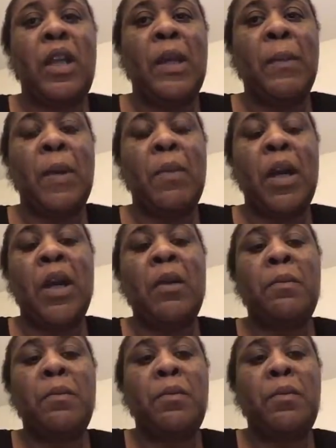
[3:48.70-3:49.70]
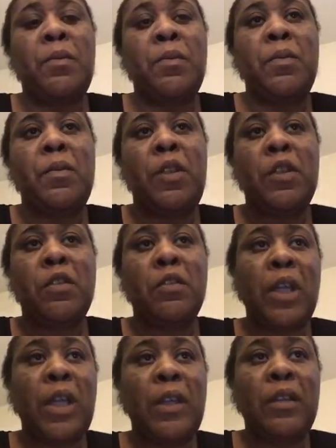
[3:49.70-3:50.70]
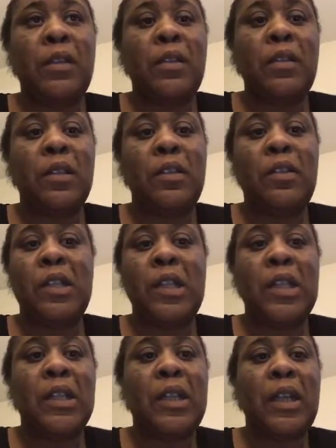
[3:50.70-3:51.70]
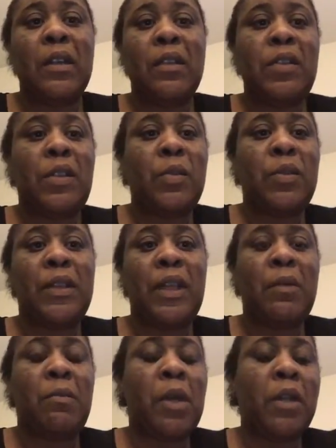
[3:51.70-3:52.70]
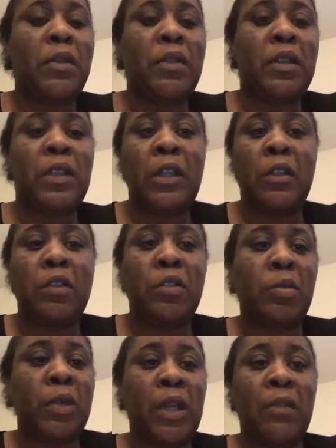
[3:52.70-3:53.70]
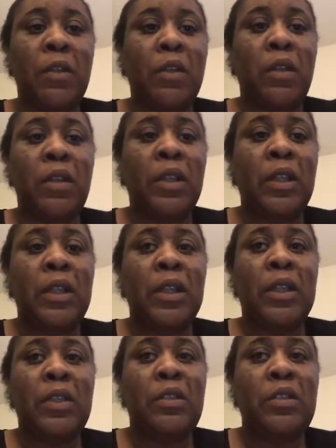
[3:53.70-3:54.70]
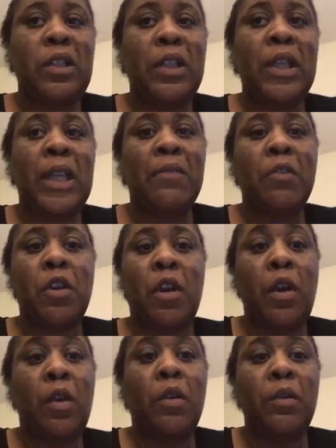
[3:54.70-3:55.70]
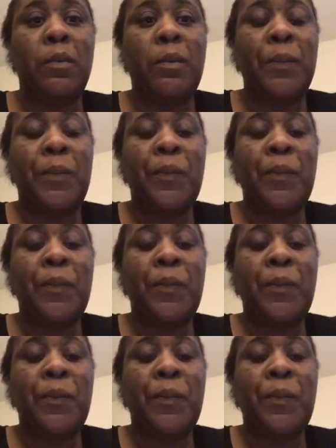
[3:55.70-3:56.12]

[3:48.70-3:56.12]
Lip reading: and my mom took her in. She didn't care if she was staying months, years, whatever. She gave her a home,